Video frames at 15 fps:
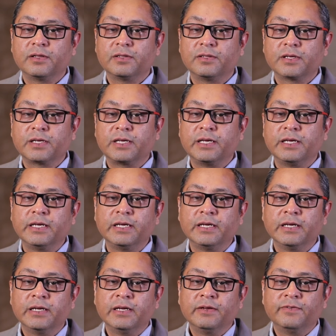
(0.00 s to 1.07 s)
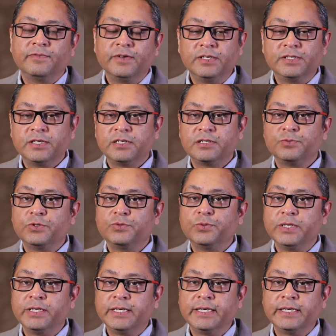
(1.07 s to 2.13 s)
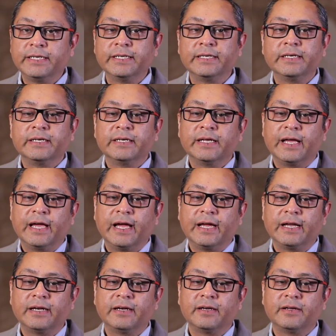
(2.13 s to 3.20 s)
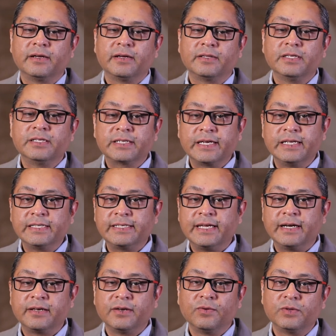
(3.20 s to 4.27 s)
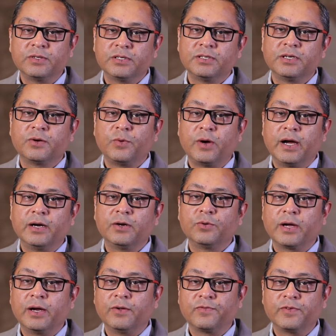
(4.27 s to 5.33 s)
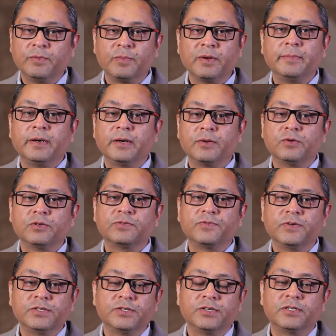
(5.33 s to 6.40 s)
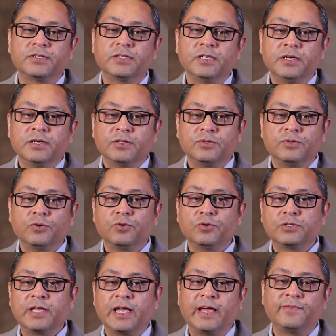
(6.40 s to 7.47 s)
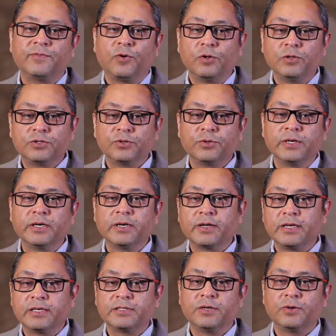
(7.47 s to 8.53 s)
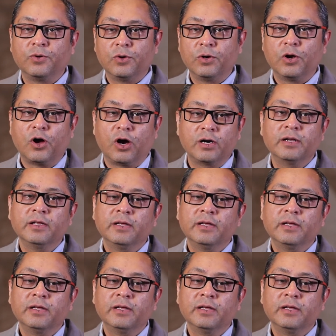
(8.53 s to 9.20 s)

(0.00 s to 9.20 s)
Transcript: The key features which we need and the skill set, which is required to kind of implement those features, those have also increased a whole lot.